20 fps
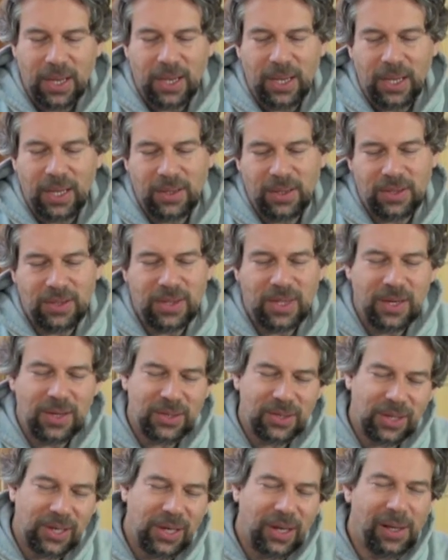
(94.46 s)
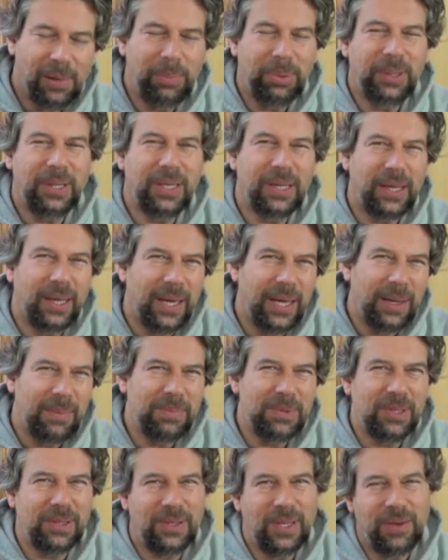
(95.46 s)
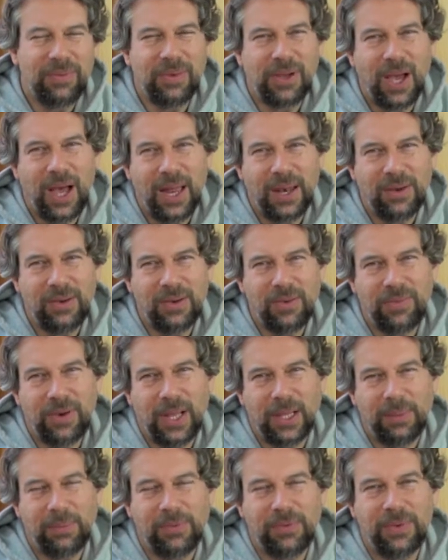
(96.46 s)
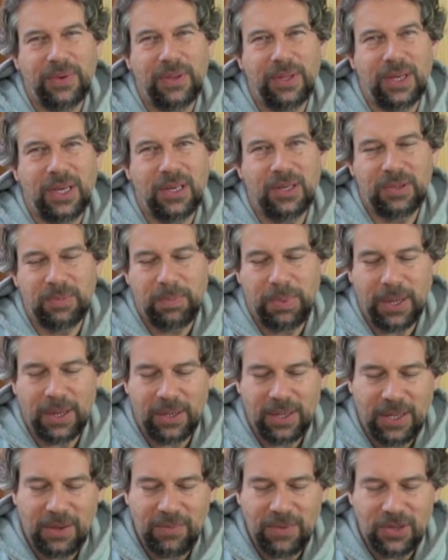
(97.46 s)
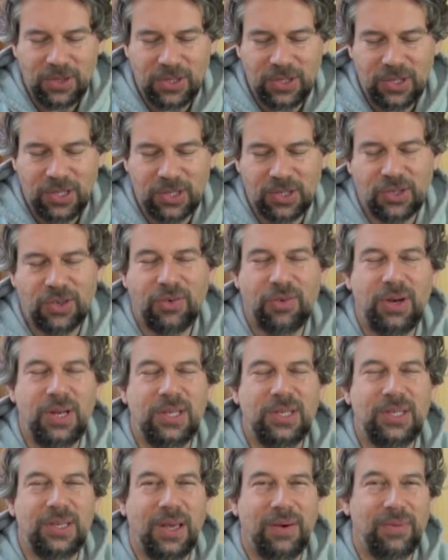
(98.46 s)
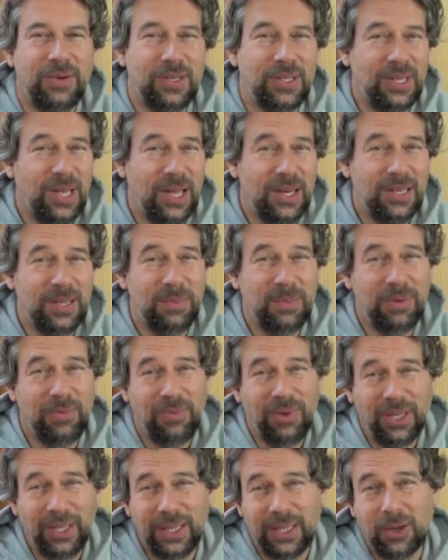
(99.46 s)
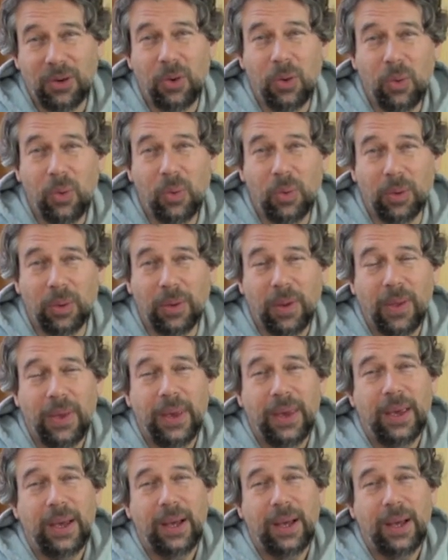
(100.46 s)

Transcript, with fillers: there's a couple of games that they've gotten developed for this, but even just the screensavers tend to be really cool.